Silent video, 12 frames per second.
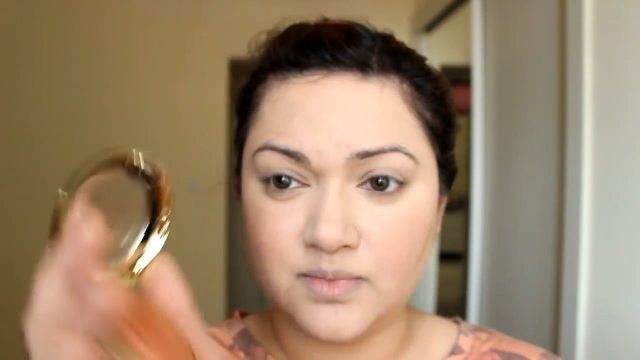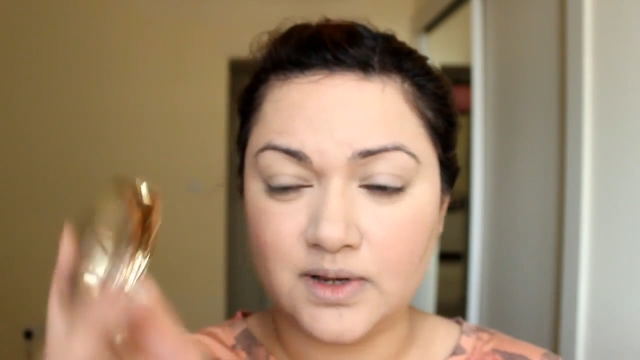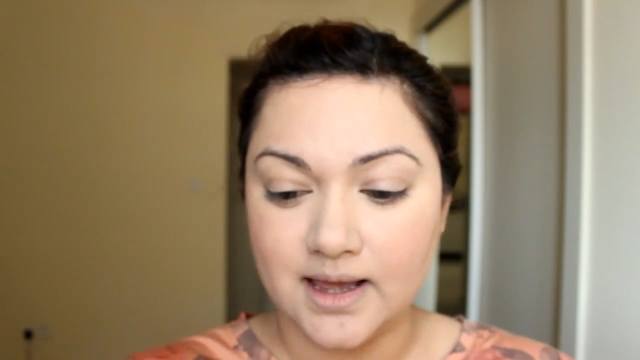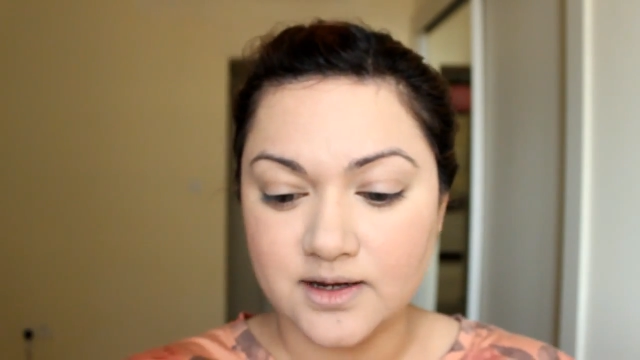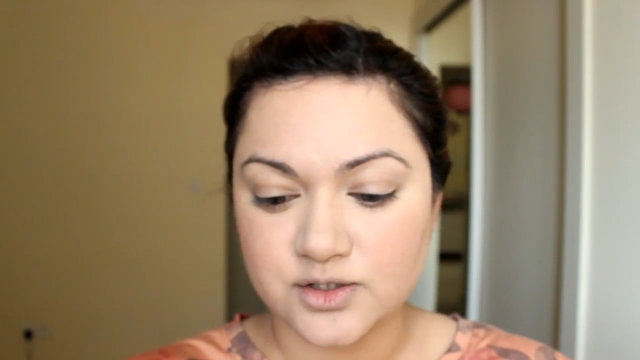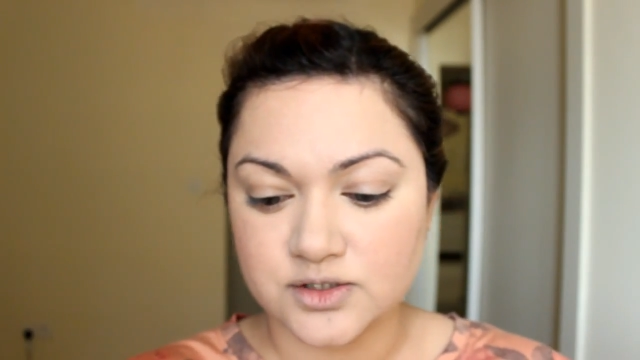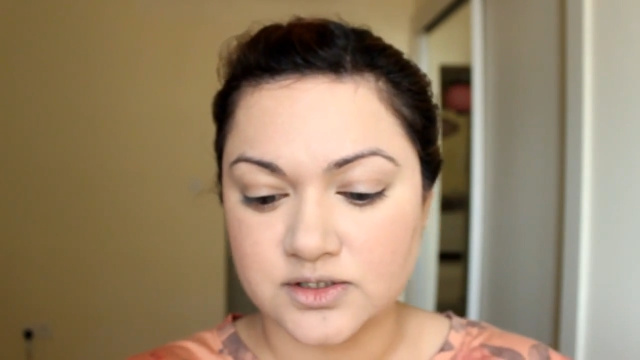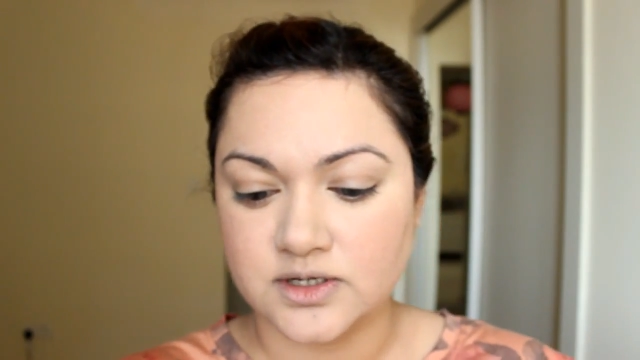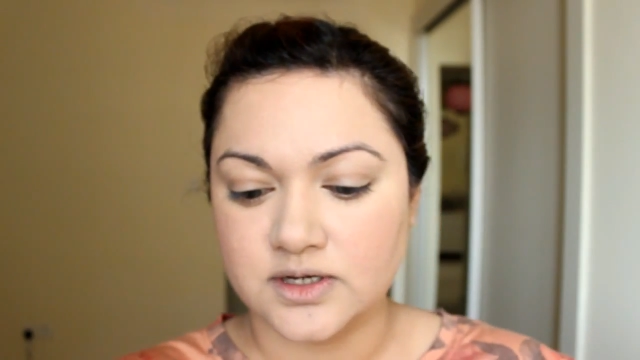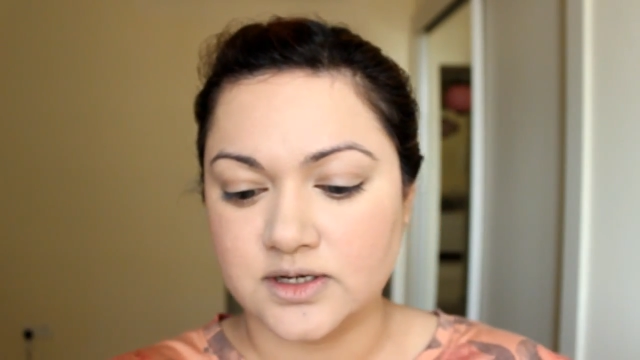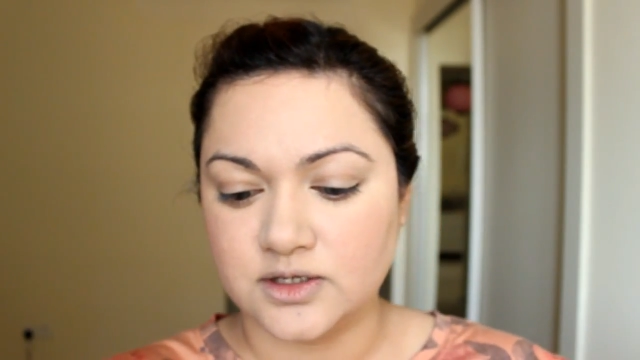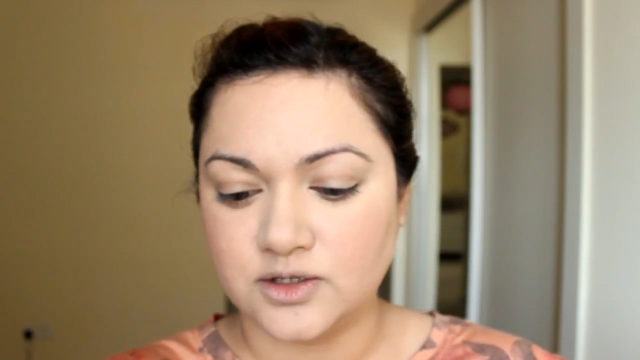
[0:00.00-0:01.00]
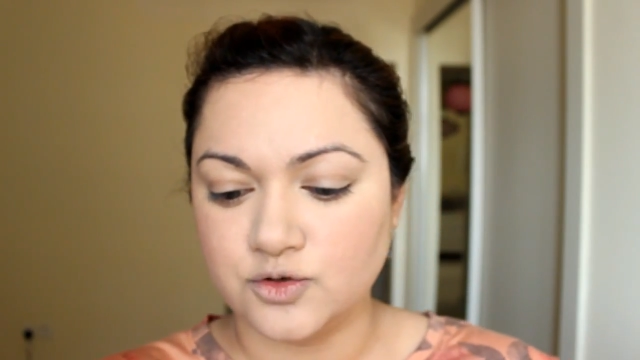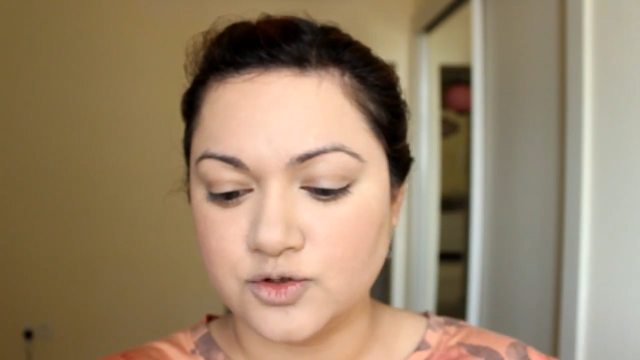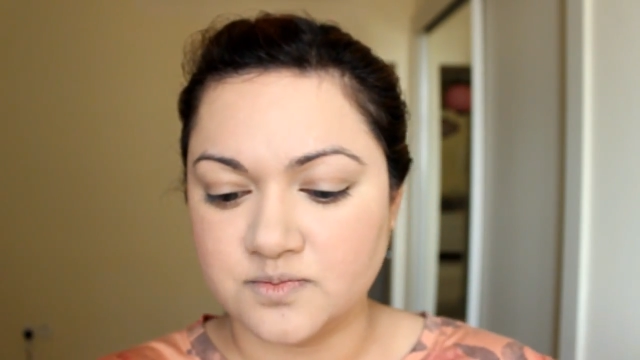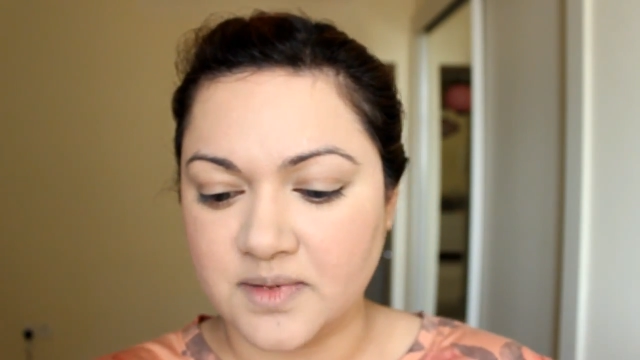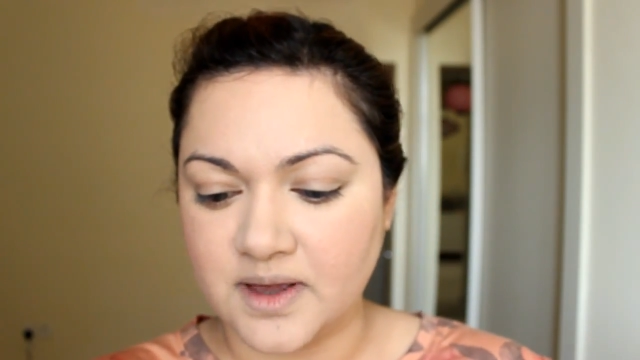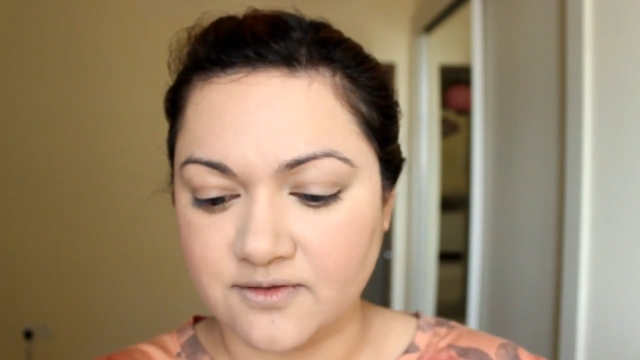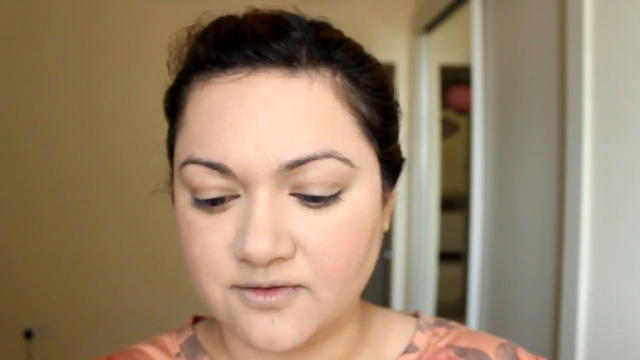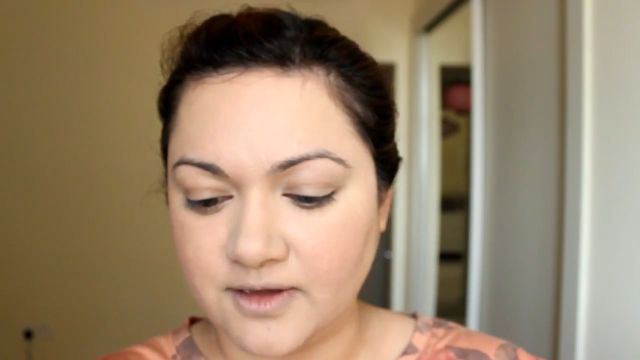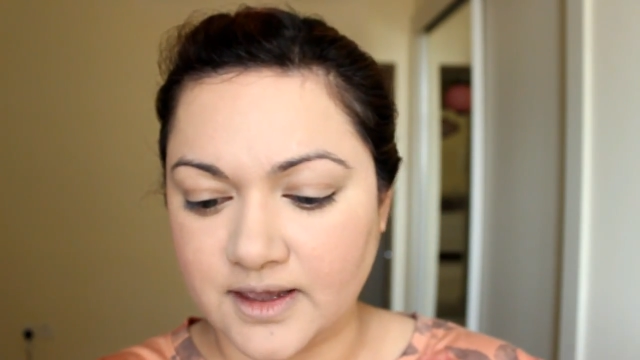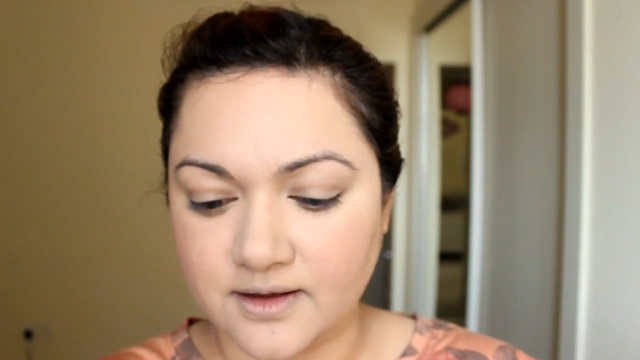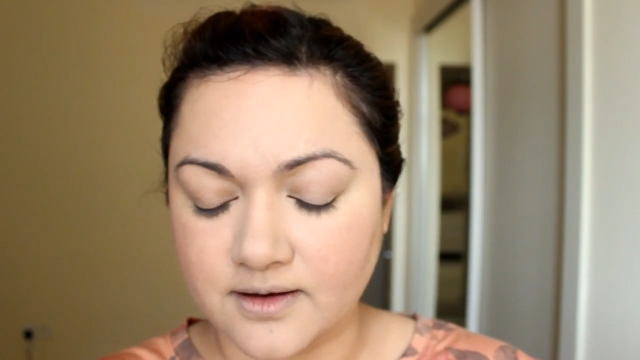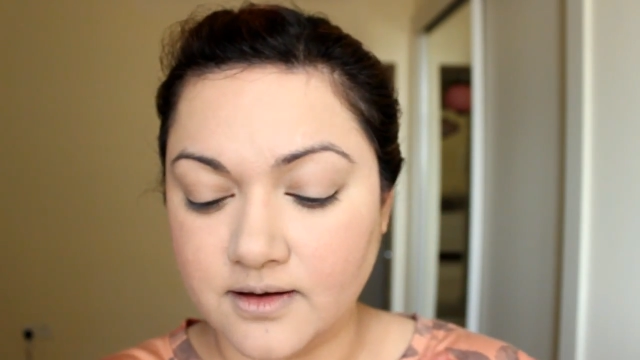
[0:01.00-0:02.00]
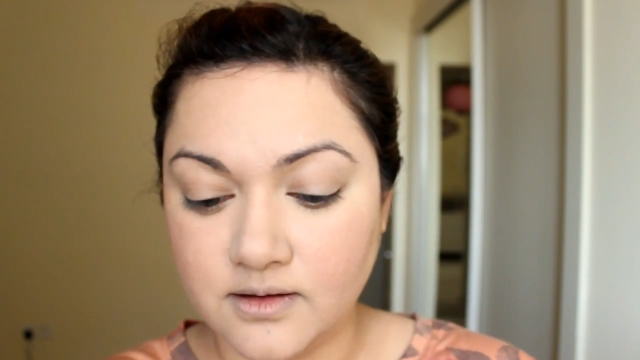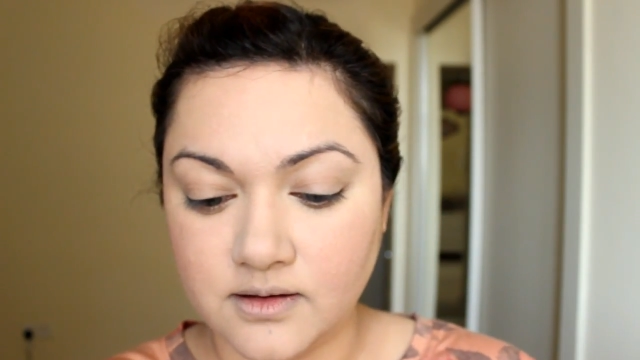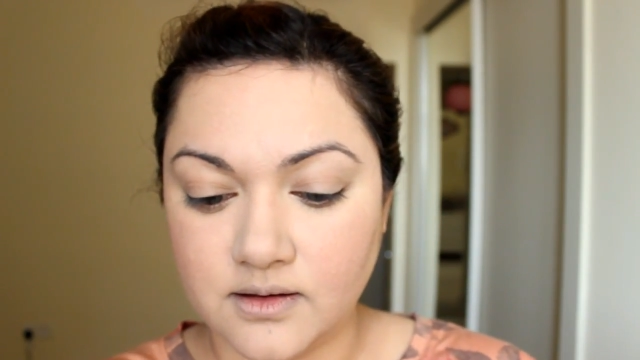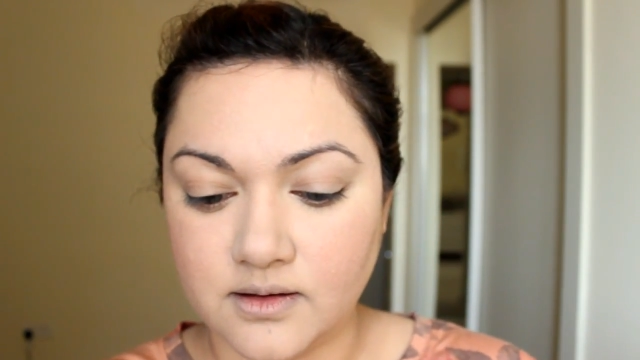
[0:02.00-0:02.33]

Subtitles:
blush, use my finger